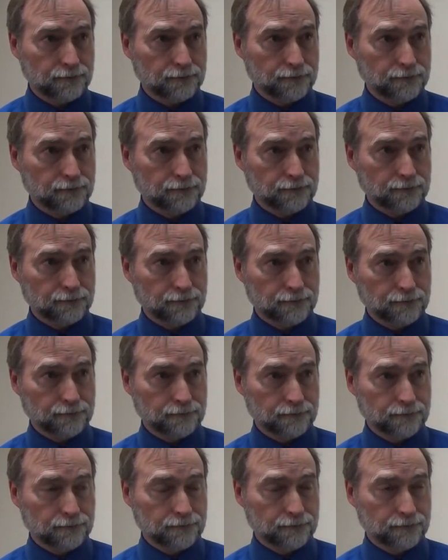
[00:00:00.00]

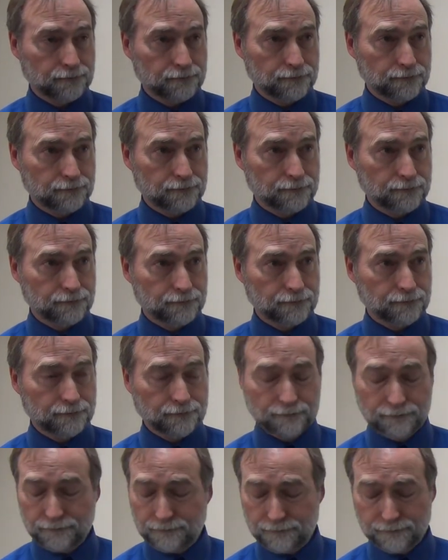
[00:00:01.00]

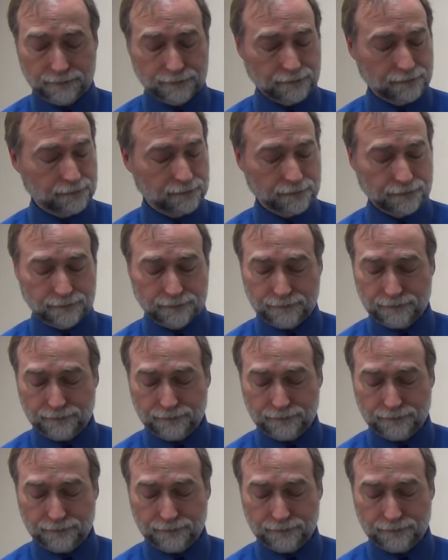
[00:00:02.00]
Nothing is said.